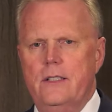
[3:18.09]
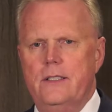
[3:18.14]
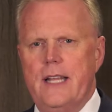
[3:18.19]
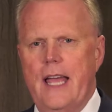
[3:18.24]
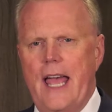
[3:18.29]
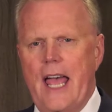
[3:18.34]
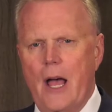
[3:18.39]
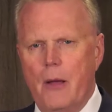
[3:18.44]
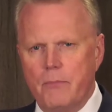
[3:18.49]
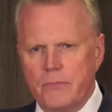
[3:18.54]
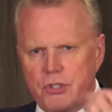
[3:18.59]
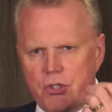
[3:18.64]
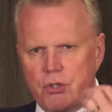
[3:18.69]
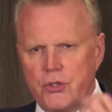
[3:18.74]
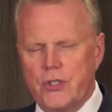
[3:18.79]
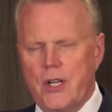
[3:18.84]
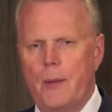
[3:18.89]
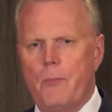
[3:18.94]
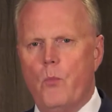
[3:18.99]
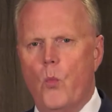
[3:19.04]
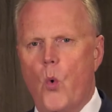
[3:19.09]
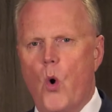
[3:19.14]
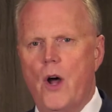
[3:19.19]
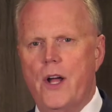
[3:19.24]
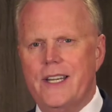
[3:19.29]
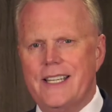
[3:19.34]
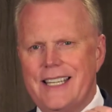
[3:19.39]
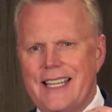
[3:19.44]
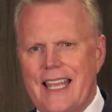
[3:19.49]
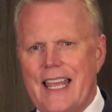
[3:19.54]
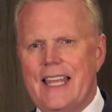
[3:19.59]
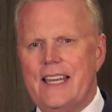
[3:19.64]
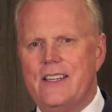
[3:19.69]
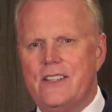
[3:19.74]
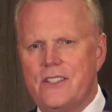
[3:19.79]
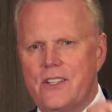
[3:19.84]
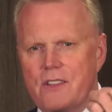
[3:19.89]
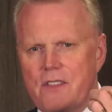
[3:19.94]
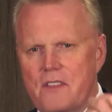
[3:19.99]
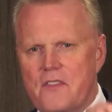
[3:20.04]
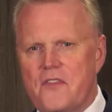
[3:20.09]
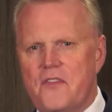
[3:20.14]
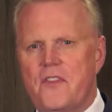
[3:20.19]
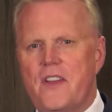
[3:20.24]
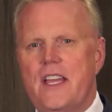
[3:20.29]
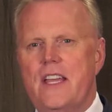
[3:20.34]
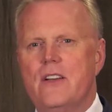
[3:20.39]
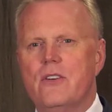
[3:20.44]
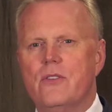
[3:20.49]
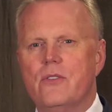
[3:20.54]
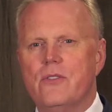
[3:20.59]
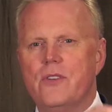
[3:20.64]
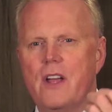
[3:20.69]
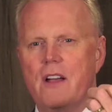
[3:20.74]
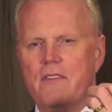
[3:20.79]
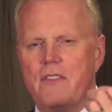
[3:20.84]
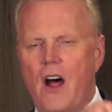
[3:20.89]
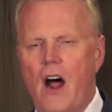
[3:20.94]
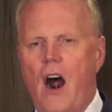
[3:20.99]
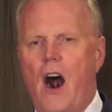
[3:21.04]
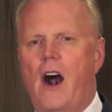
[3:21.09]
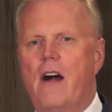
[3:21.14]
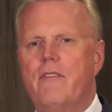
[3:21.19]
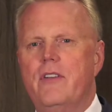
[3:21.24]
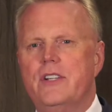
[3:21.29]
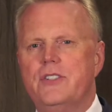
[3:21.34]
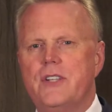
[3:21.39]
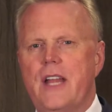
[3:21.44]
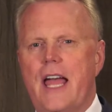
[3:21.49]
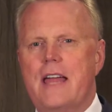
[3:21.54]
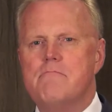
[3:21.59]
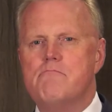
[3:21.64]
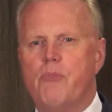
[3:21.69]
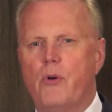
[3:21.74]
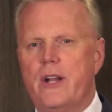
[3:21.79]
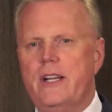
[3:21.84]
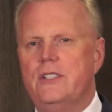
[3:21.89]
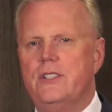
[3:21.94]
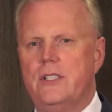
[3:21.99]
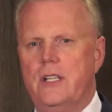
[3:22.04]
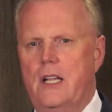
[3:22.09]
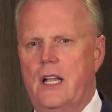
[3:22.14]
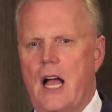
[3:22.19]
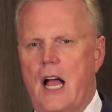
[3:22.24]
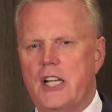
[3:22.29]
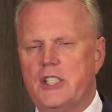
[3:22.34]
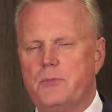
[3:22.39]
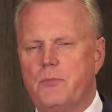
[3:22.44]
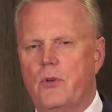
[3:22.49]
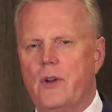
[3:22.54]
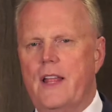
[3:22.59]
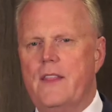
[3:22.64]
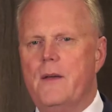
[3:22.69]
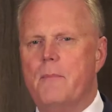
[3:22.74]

to help someone get to the field of harvest and preach the gospel.